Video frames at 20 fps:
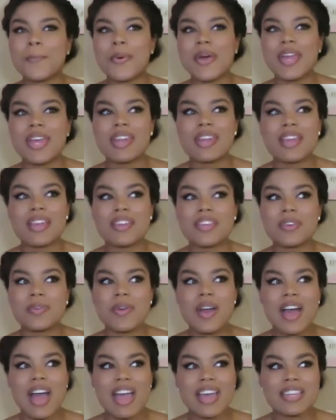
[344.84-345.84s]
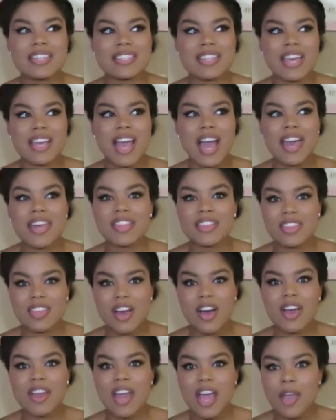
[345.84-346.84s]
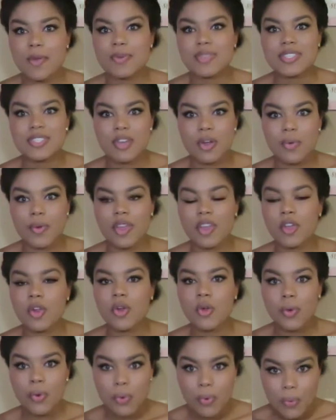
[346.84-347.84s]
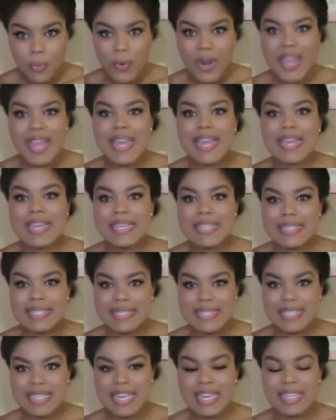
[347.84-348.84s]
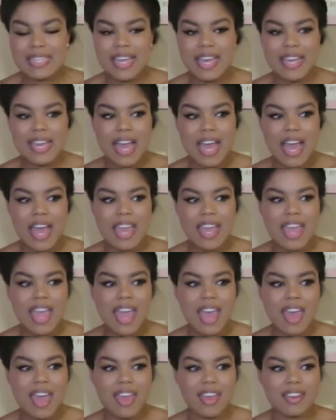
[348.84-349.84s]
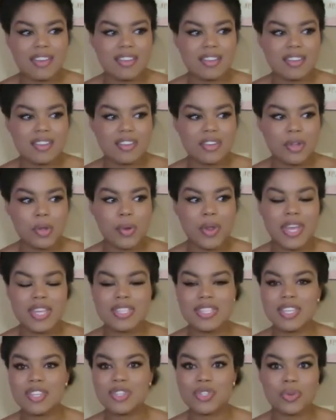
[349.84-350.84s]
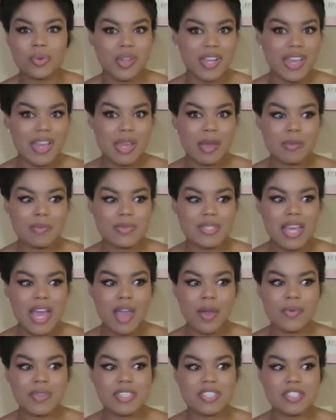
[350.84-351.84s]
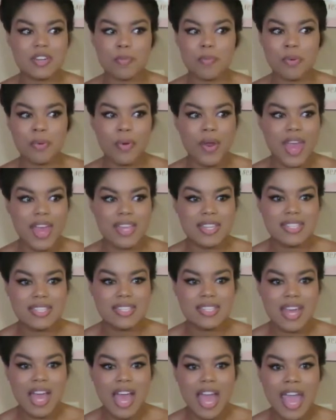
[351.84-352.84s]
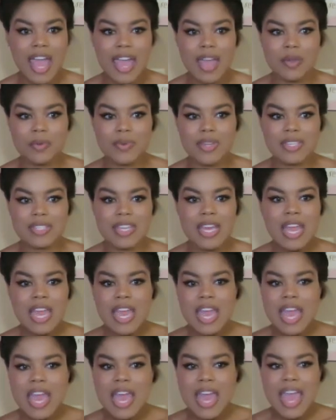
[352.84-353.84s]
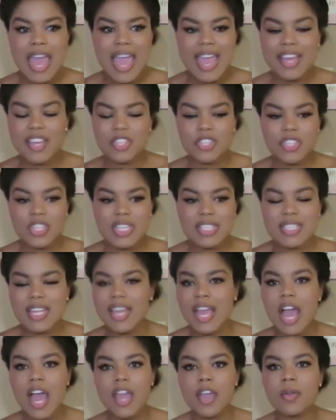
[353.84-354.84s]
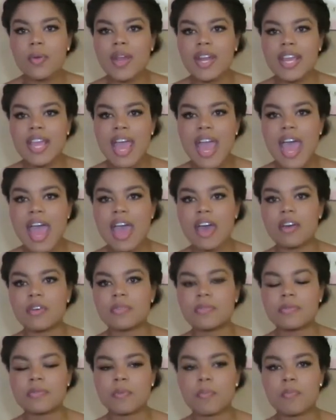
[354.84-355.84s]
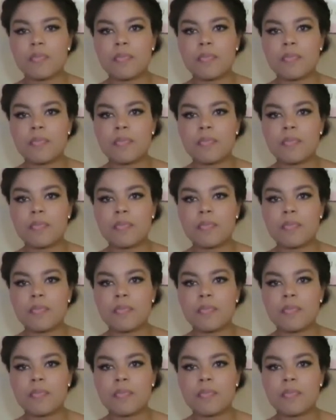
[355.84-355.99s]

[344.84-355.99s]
But you guys, like, I thought I was going crazy. Like, I had crazy dreams. I was depressed. I was anxious. Like, I already have